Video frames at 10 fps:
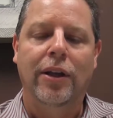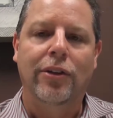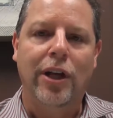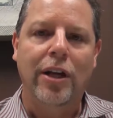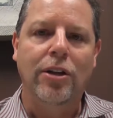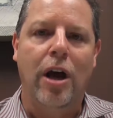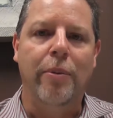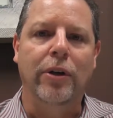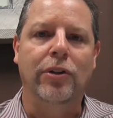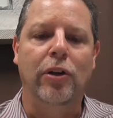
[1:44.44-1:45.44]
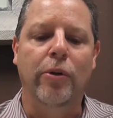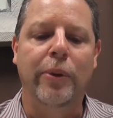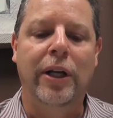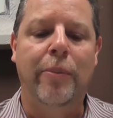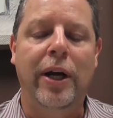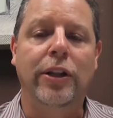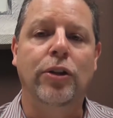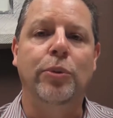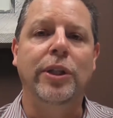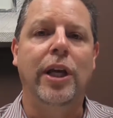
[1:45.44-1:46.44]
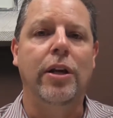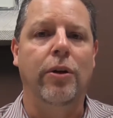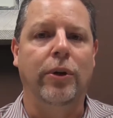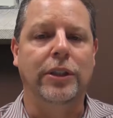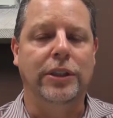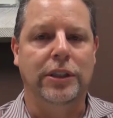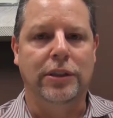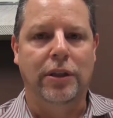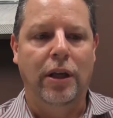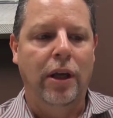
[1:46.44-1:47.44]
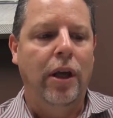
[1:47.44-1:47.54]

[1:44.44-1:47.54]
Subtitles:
Second topic is a little bit about the 3-day notices.